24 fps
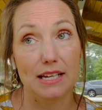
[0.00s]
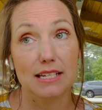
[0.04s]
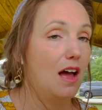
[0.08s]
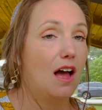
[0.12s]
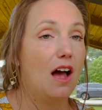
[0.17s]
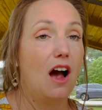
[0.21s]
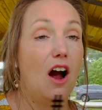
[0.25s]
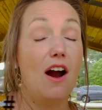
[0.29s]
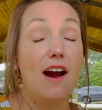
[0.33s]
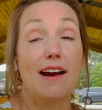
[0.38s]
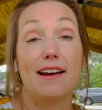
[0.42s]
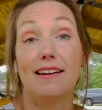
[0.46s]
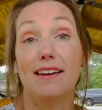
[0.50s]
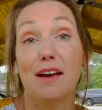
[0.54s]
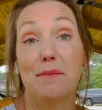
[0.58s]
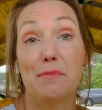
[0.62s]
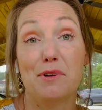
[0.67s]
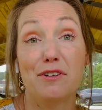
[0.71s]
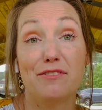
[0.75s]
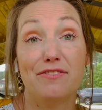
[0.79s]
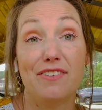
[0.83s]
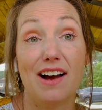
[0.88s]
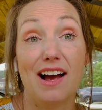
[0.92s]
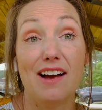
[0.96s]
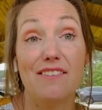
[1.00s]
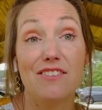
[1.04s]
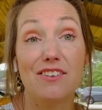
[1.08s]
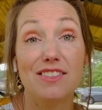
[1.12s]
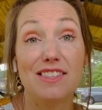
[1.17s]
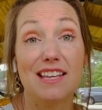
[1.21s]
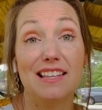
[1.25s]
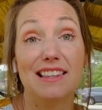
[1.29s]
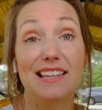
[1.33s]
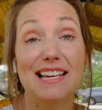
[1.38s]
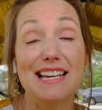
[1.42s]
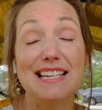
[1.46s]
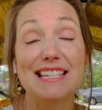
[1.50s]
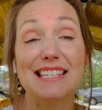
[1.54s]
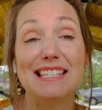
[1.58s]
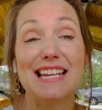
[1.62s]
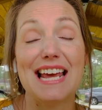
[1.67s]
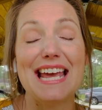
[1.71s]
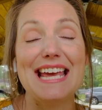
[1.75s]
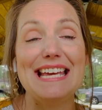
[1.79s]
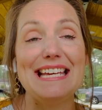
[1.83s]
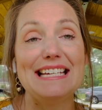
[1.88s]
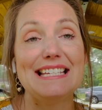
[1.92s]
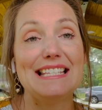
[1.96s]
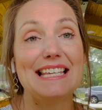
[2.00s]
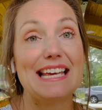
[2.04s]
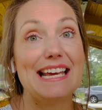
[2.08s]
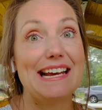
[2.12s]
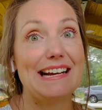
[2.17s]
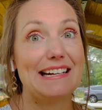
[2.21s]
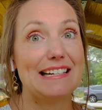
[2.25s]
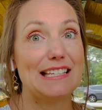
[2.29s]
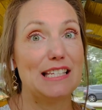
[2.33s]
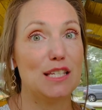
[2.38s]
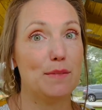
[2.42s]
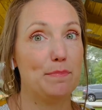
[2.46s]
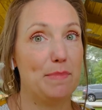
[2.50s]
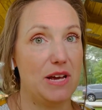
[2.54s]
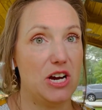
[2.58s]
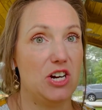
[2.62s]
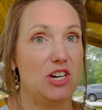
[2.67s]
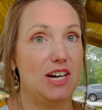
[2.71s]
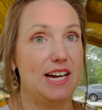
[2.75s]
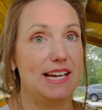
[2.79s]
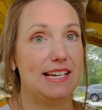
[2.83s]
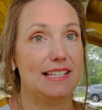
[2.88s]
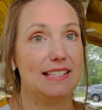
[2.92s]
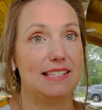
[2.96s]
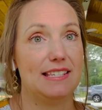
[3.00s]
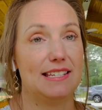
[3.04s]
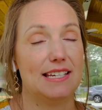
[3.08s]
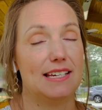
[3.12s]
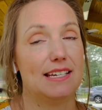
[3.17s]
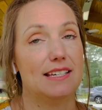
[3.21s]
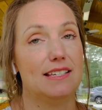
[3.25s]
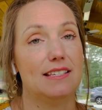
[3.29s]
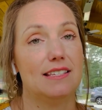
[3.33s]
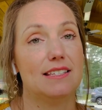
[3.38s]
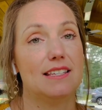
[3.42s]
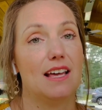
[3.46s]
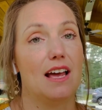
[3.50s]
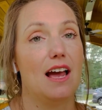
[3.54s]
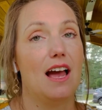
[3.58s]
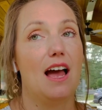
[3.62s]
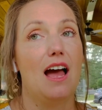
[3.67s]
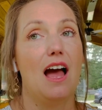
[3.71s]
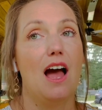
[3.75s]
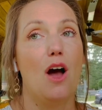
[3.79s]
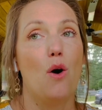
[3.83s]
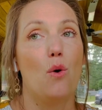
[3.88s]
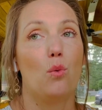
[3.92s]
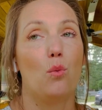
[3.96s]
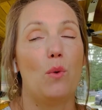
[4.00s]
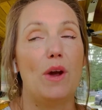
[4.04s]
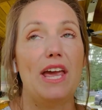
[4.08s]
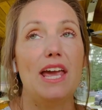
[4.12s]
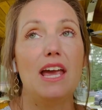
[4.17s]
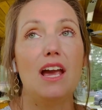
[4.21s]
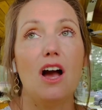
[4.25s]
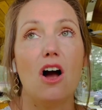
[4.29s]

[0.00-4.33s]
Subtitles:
All right, number 5 on the list is experiences. We